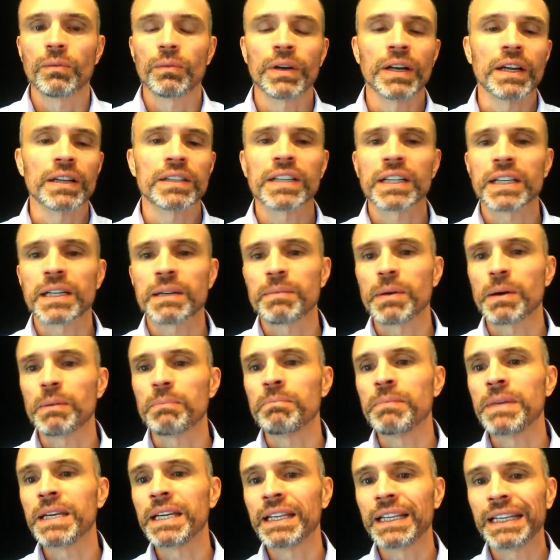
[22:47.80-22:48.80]
We're not talking
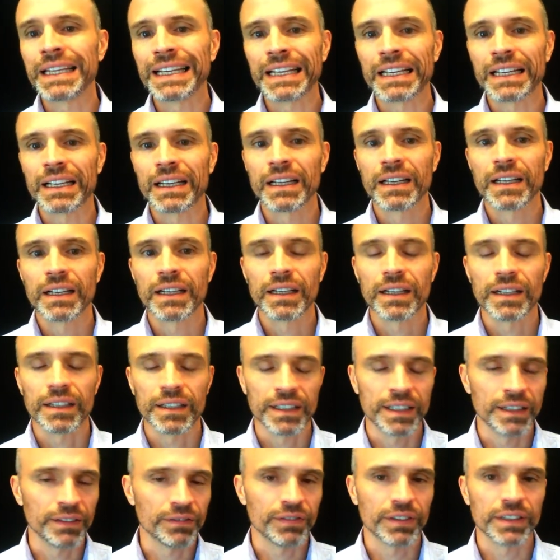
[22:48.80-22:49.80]
about meaning
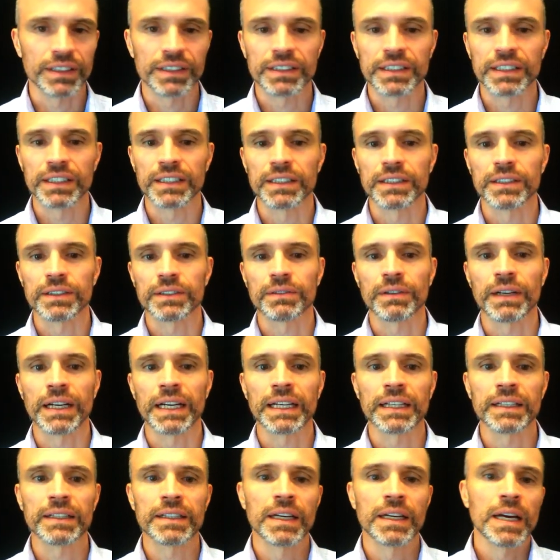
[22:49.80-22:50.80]
differences,
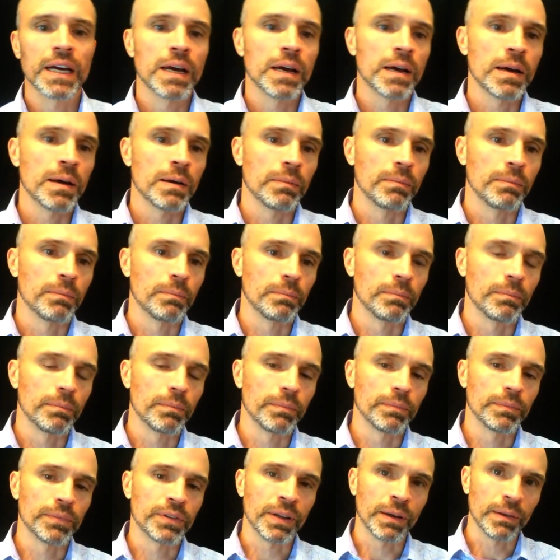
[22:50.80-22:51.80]
right?
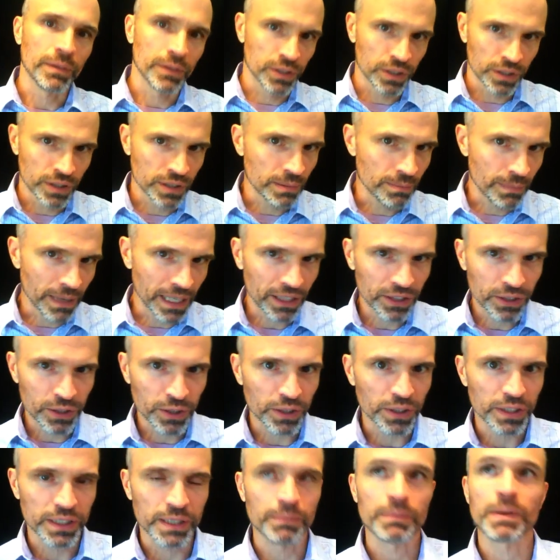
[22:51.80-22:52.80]
So just to make
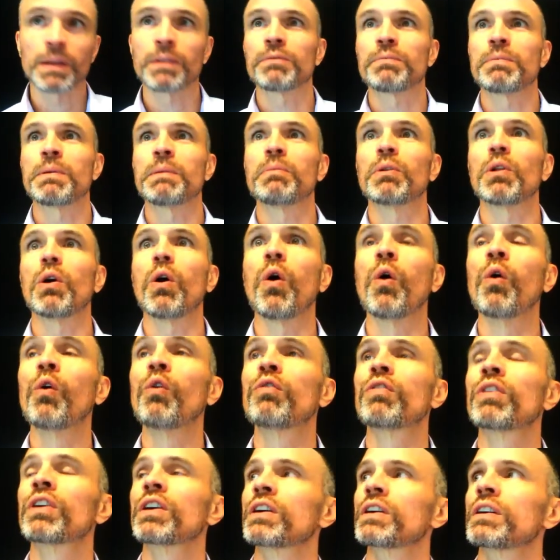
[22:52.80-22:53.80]
sure, sometimes people
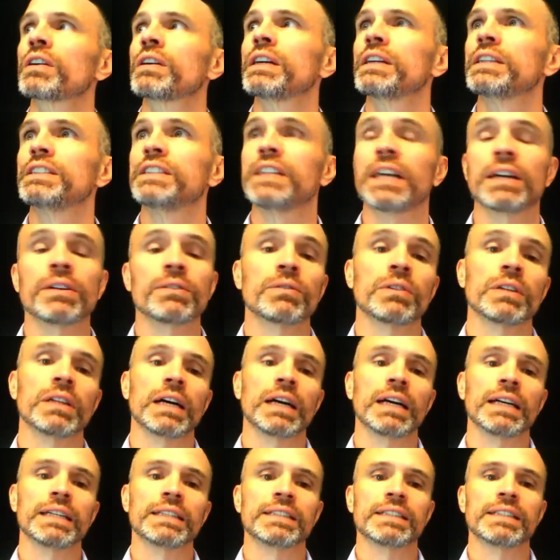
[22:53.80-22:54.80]

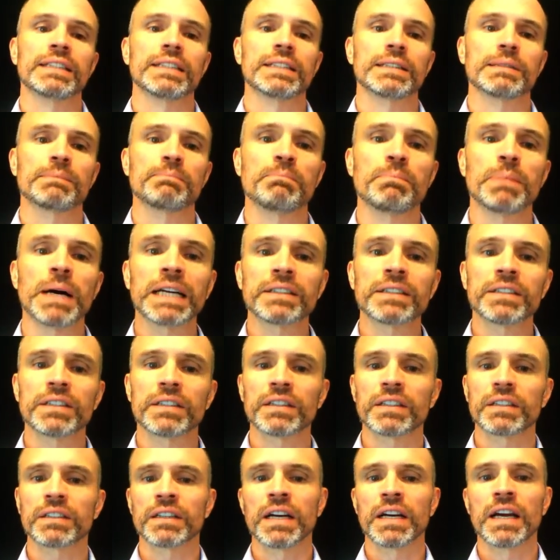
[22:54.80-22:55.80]
overgeneralize this.
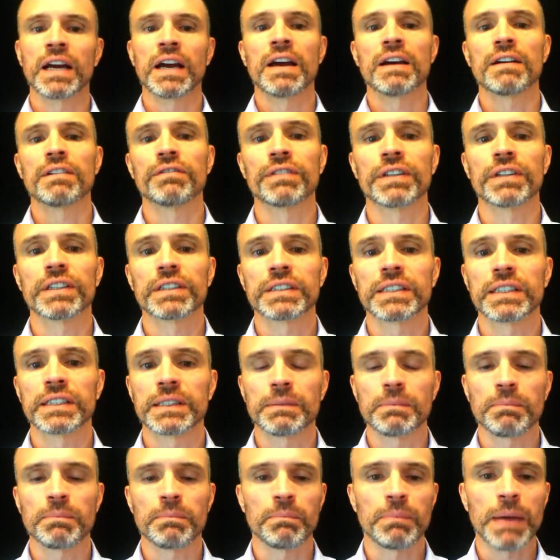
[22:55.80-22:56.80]
Butter
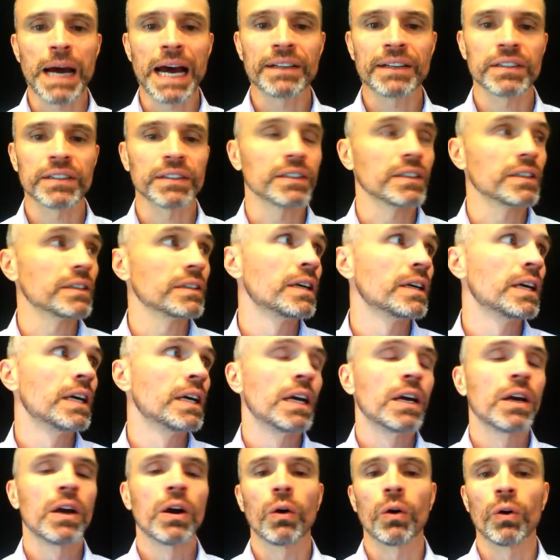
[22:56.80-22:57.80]
versus batter,
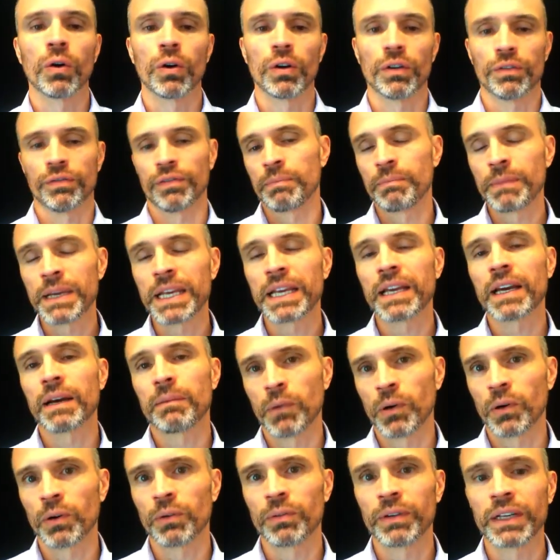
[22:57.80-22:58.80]
or for me,
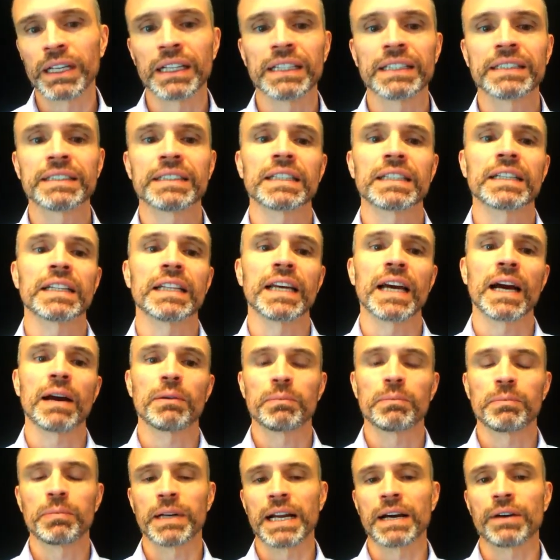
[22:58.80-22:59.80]
more realistically,
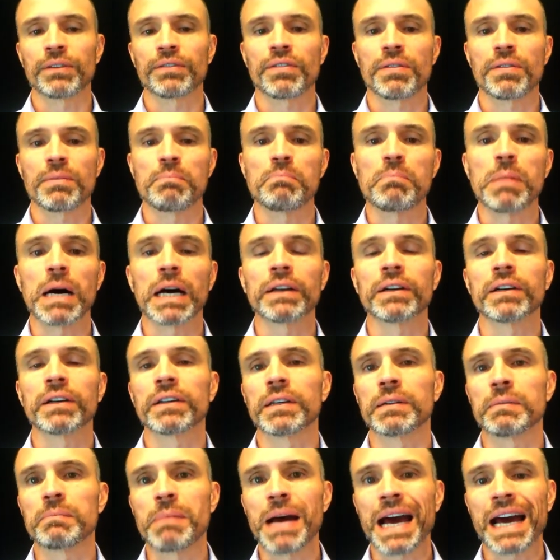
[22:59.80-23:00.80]
I would pronounce them
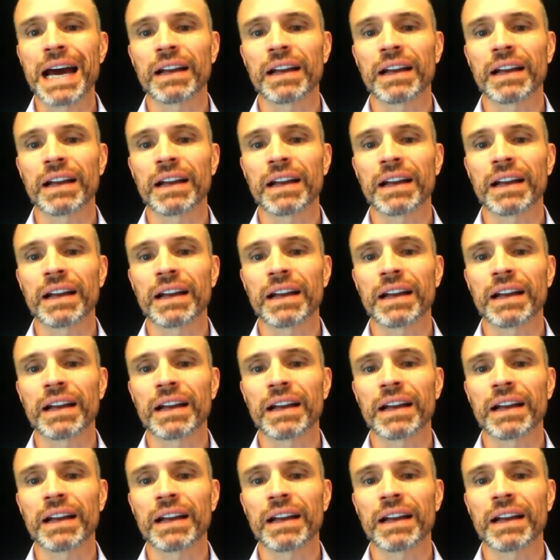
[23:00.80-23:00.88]
butter and